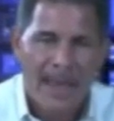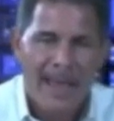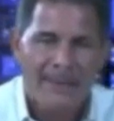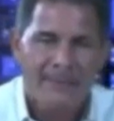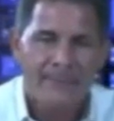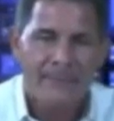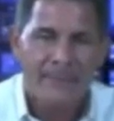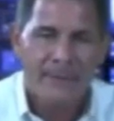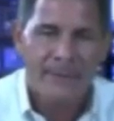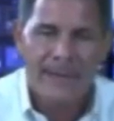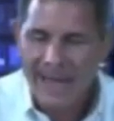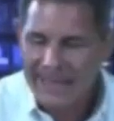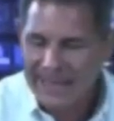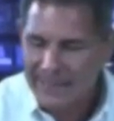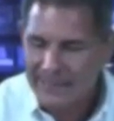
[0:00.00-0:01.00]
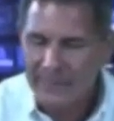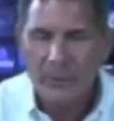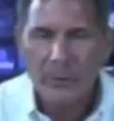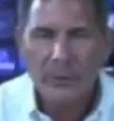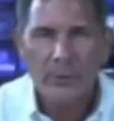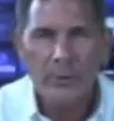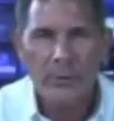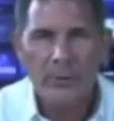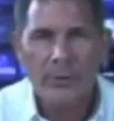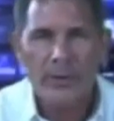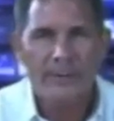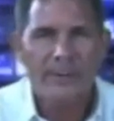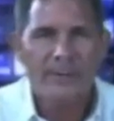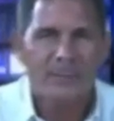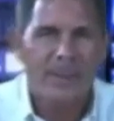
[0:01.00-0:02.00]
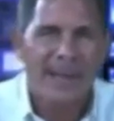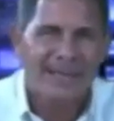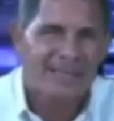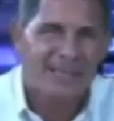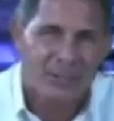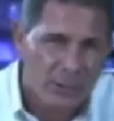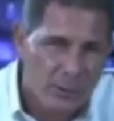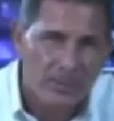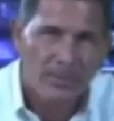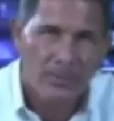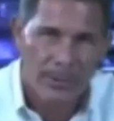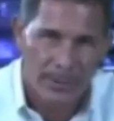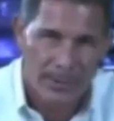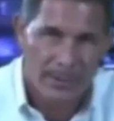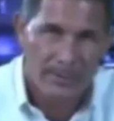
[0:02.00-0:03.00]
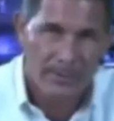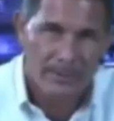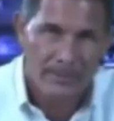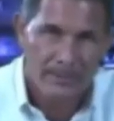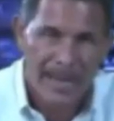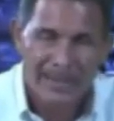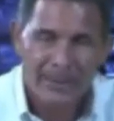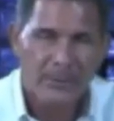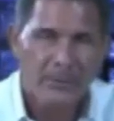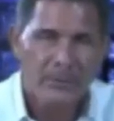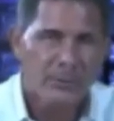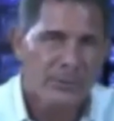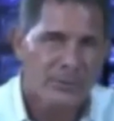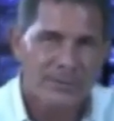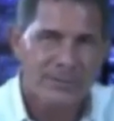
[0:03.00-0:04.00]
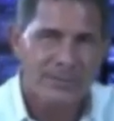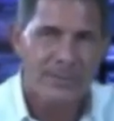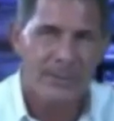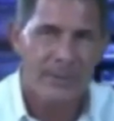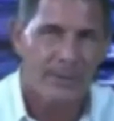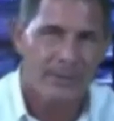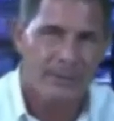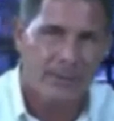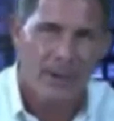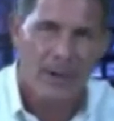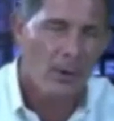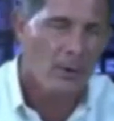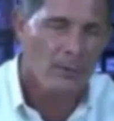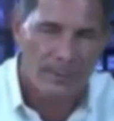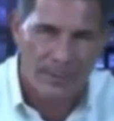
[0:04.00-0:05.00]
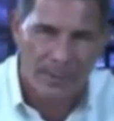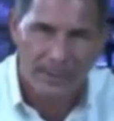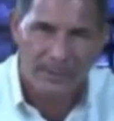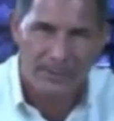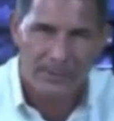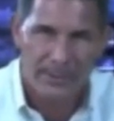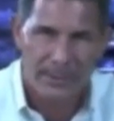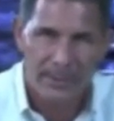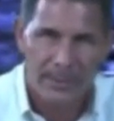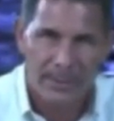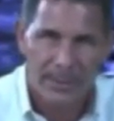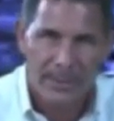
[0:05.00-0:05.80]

have not even heard of the spice turmeric. I do nutrition seminars all over the country.